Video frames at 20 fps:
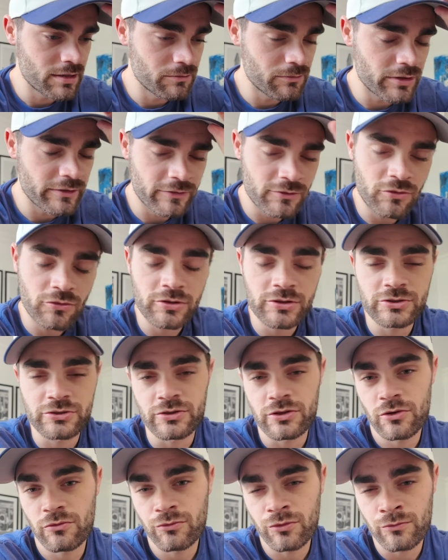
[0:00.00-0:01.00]
But of course, you
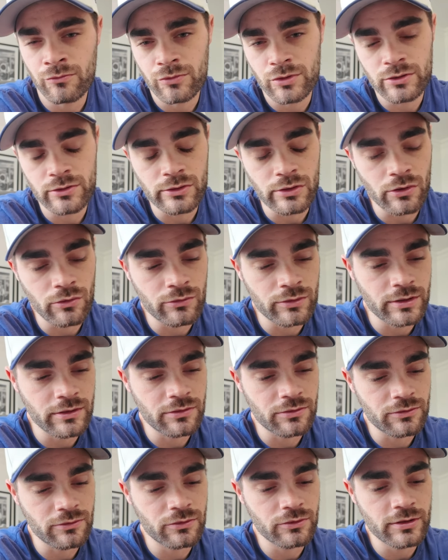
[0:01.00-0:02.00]
know, when we're
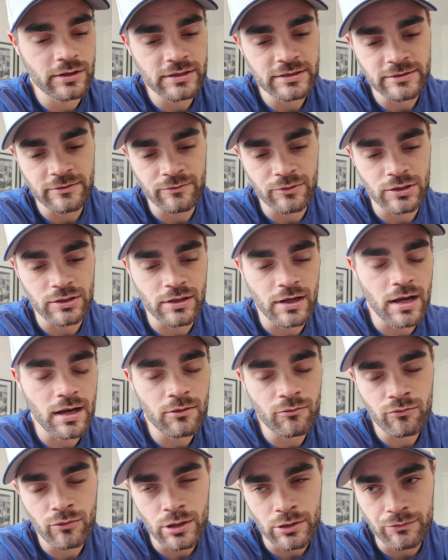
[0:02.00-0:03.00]
going through this and we're
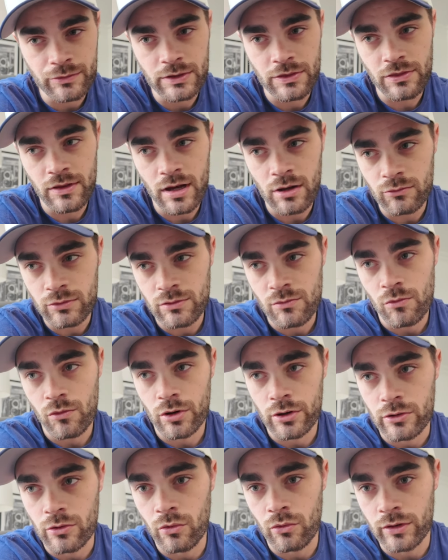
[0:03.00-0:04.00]
not where we thought we
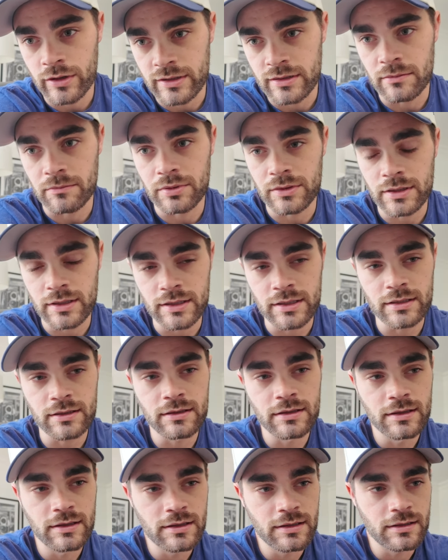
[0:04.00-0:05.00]
were going to be,
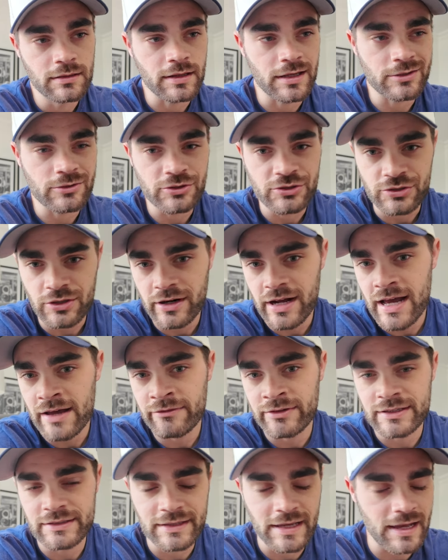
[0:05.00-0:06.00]
like you start
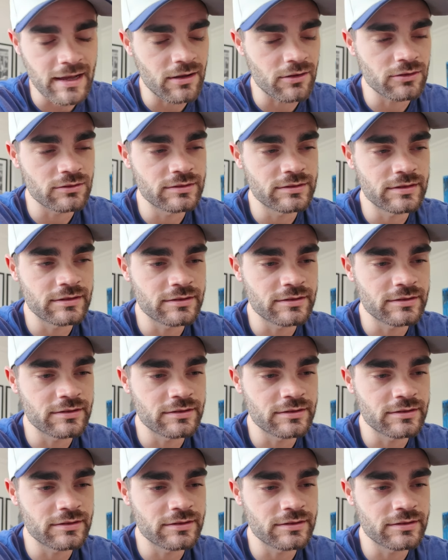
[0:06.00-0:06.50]
having doubts.